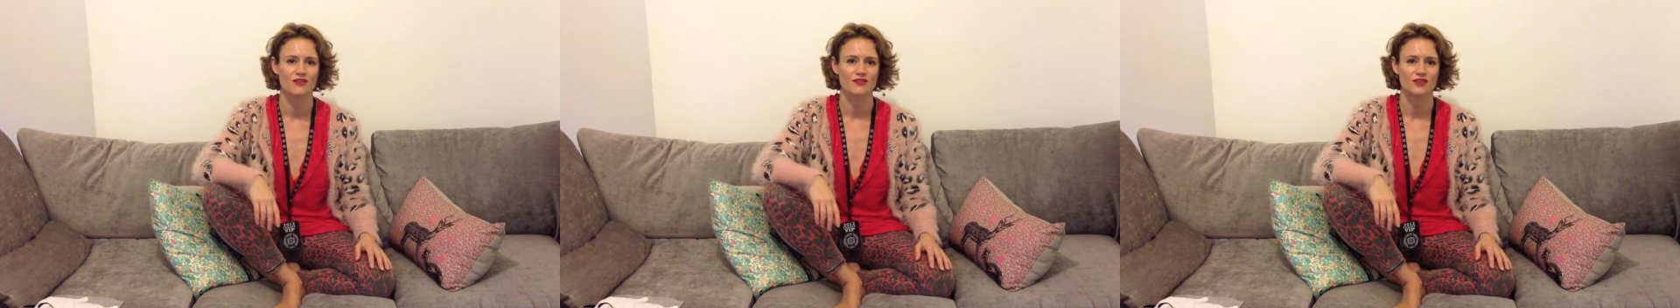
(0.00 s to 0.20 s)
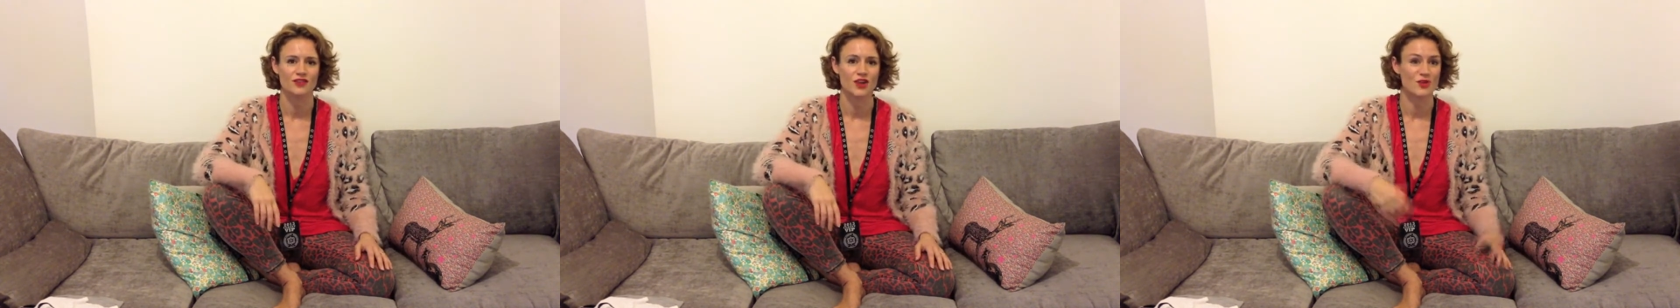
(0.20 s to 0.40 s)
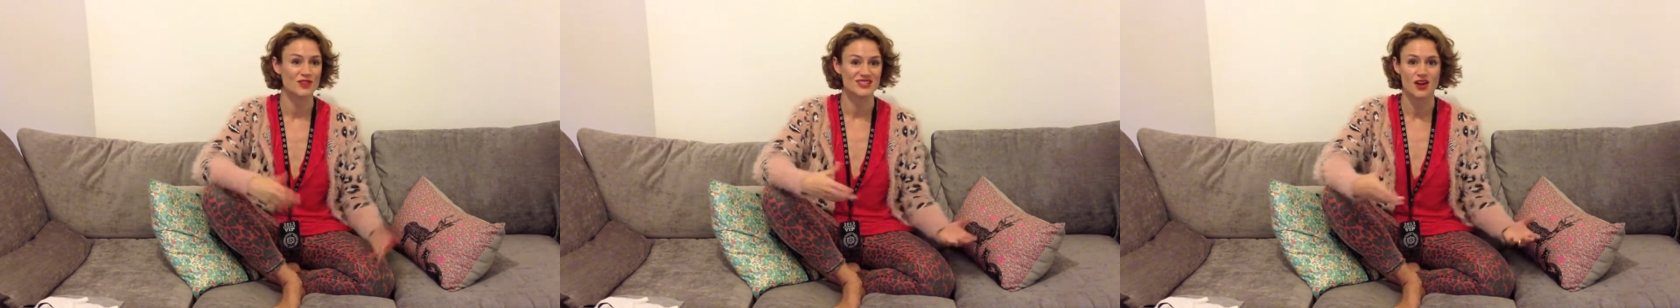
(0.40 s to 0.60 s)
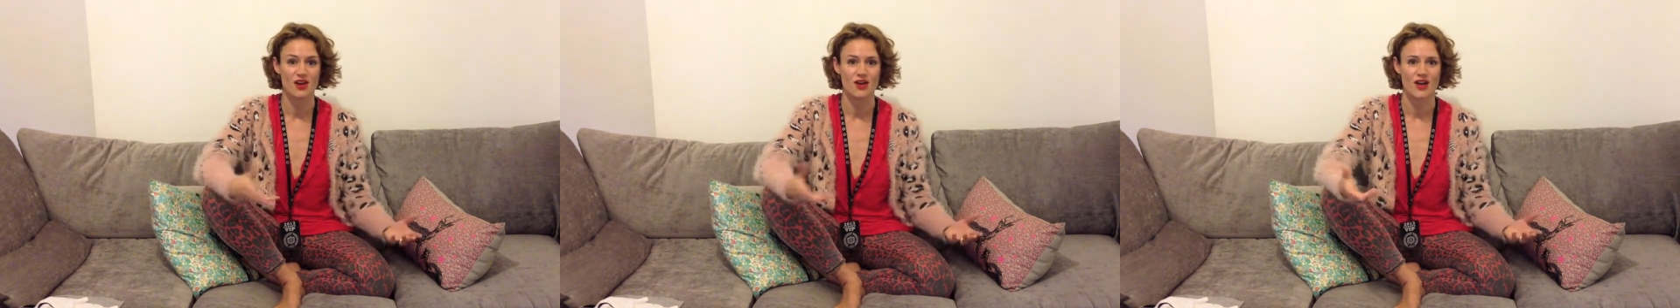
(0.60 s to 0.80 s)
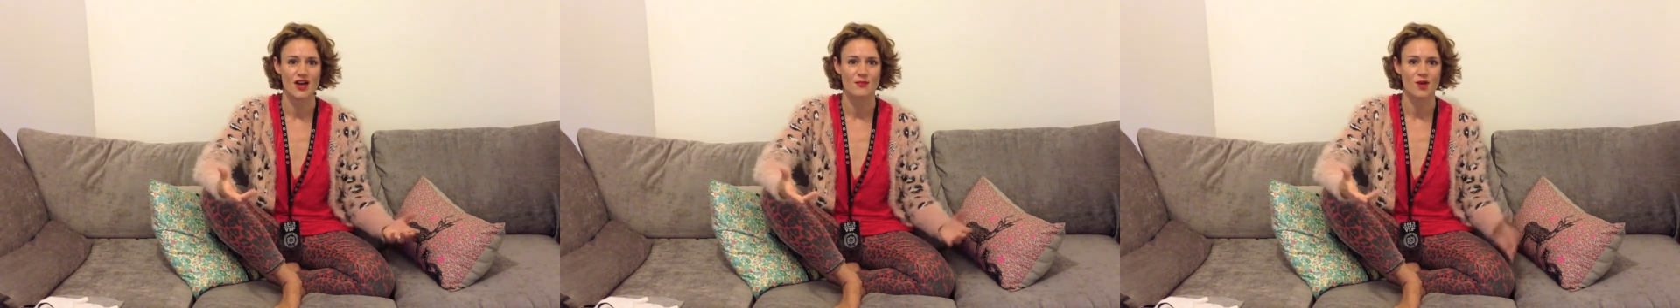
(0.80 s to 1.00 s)
you know, in
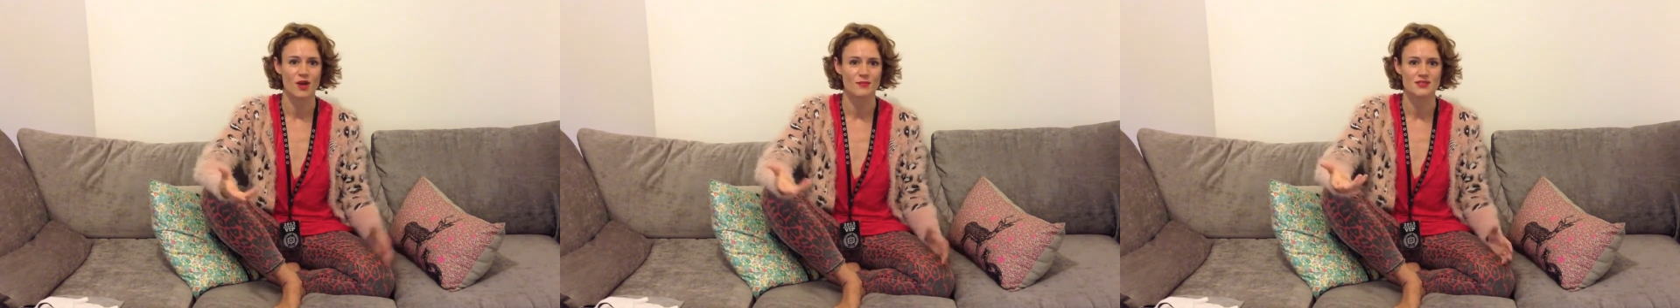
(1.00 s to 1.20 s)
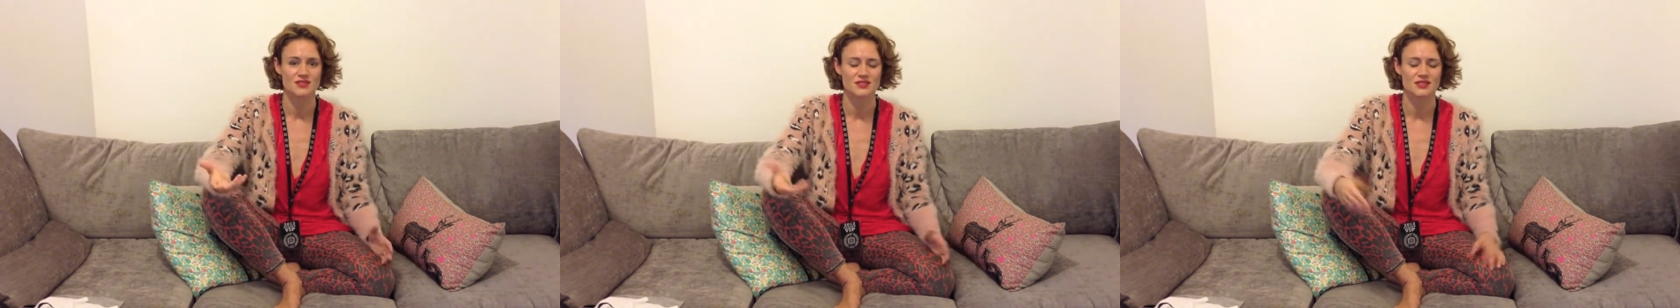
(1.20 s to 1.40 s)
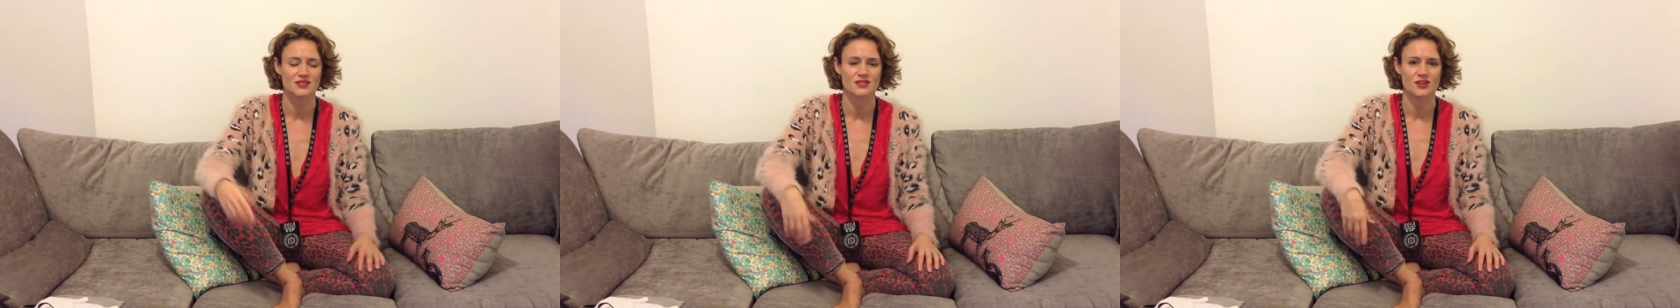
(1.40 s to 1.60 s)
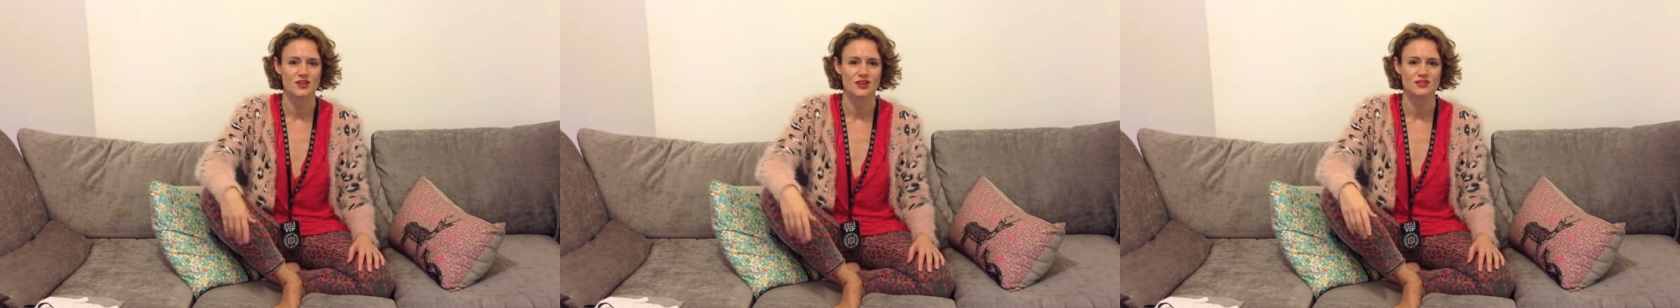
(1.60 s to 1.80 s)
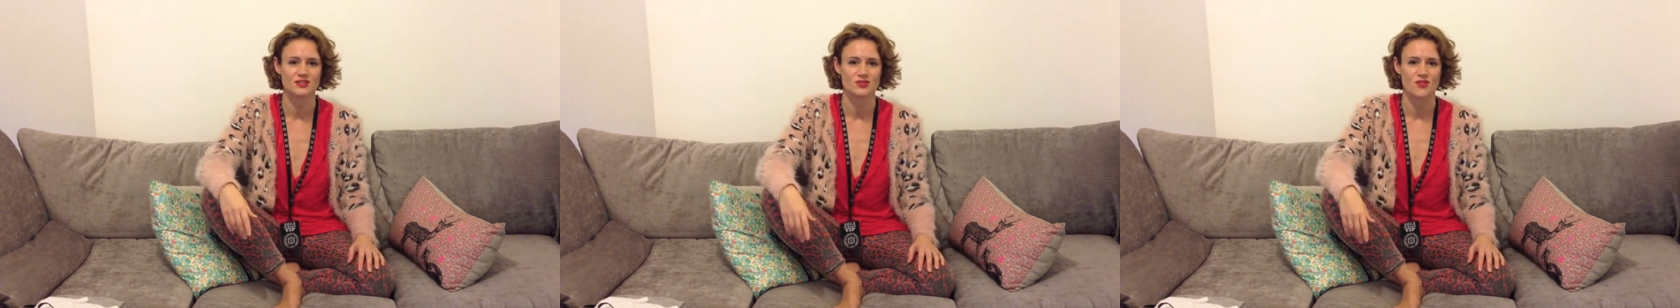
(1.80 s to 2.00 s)
time. I missed an entire
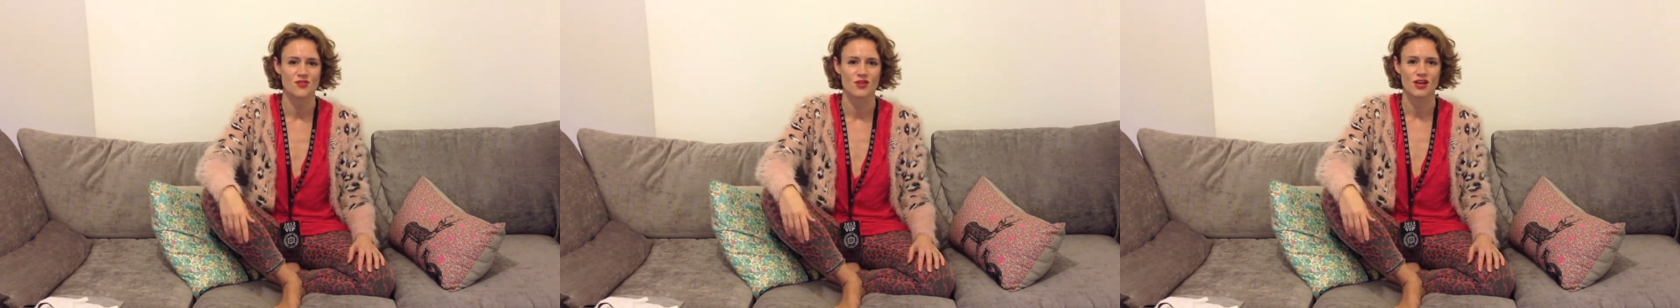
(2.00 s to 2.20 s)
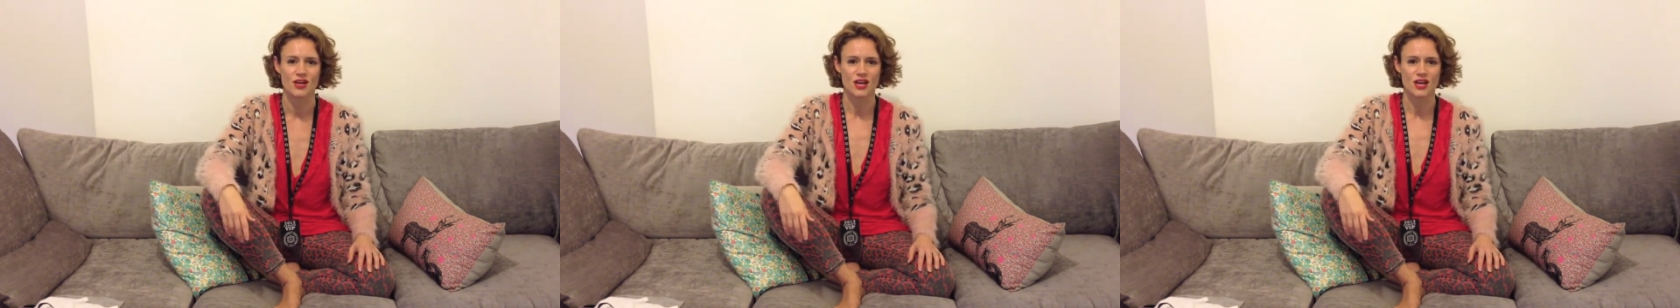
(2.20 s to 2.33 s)
song.